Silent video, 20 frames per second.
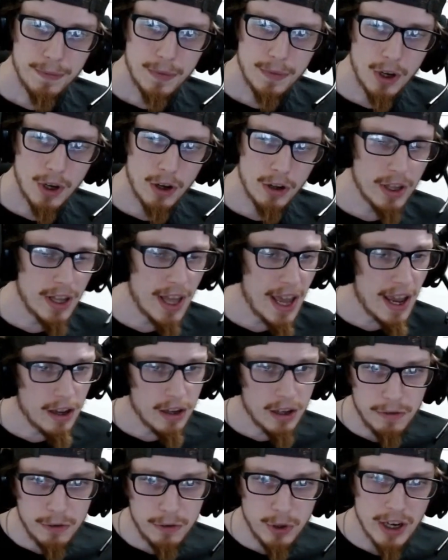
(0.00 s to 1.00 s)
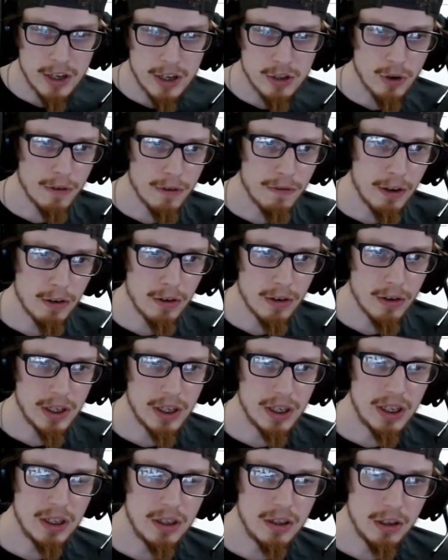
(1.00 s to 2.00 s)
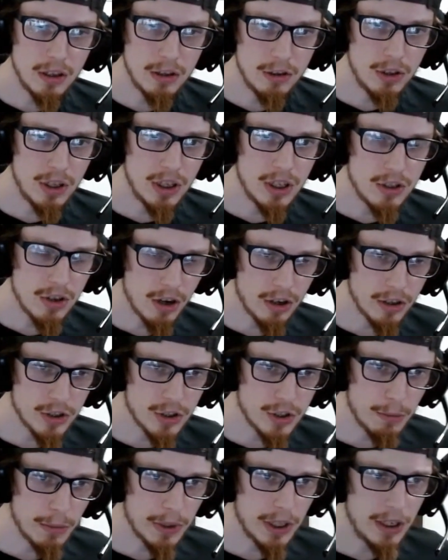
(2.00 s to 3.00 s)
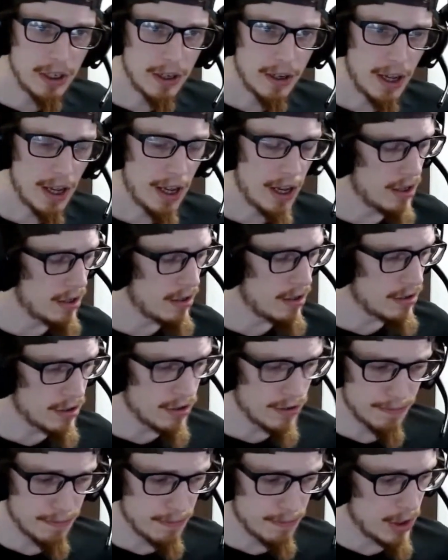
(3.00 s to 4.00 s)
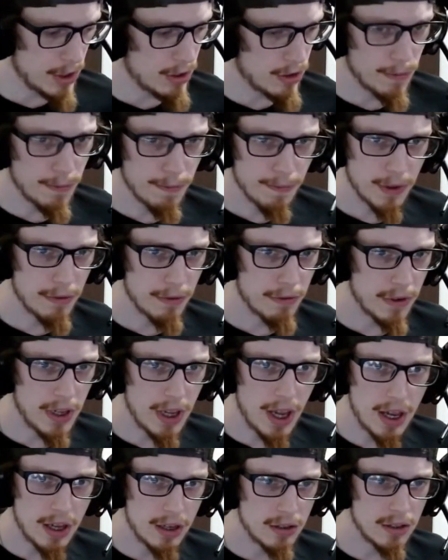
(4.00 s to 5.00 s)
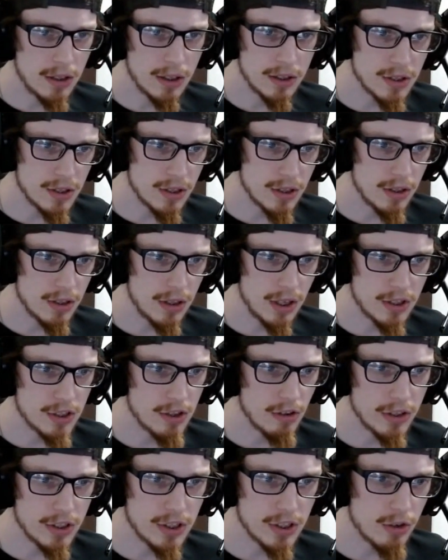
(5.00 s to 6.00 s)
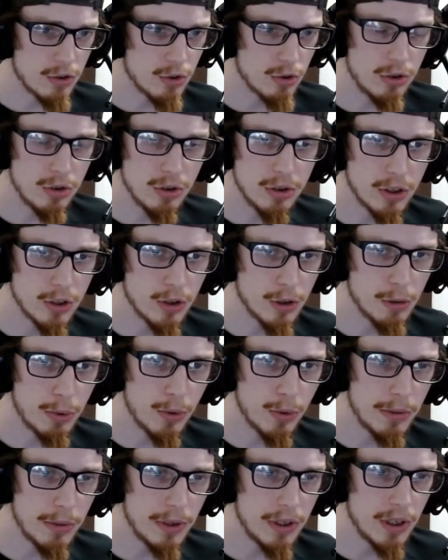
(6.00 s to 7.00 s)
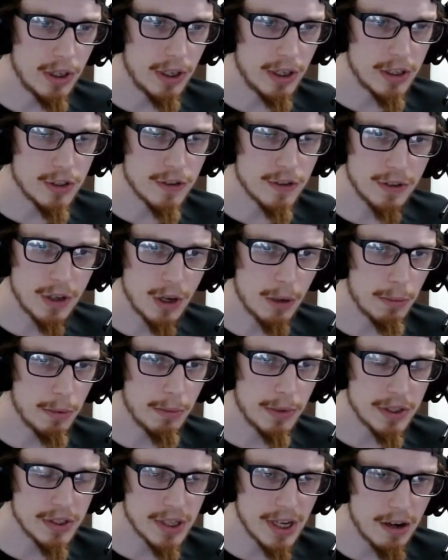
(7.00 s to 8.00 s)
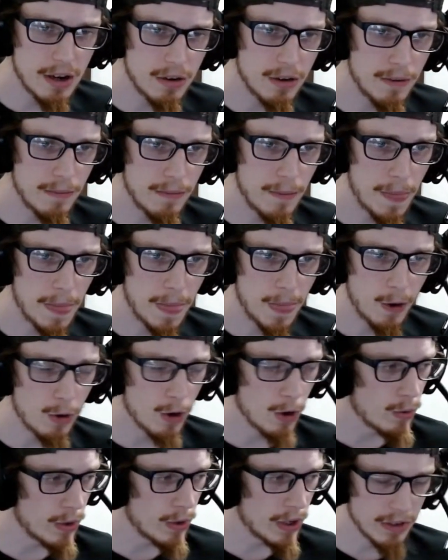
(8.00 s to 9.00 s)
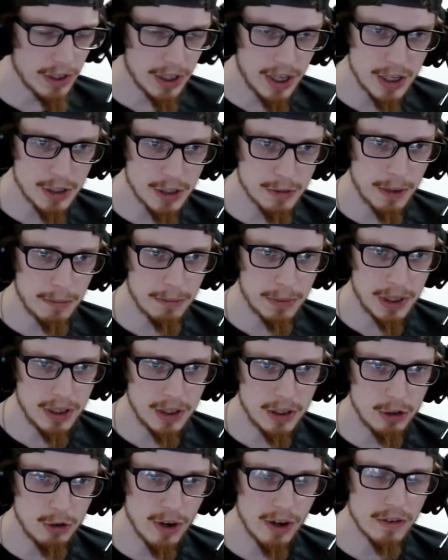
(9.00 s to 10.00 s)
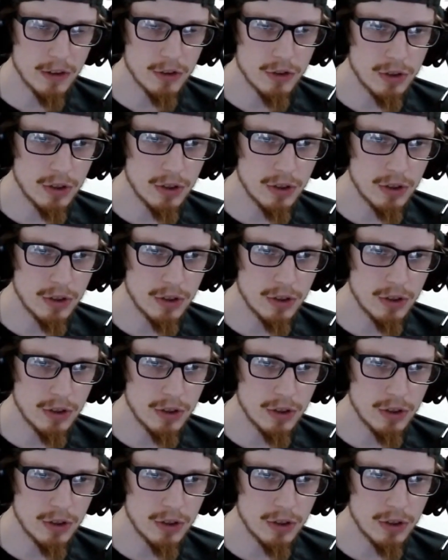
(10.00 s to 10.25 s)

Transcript: Other than that, if you guys are a veteran in need and you need to talk to somebody, and the VA isn't necessarily scheduling you a good appointment and it's a couple months out, or whatever the case might be, you're having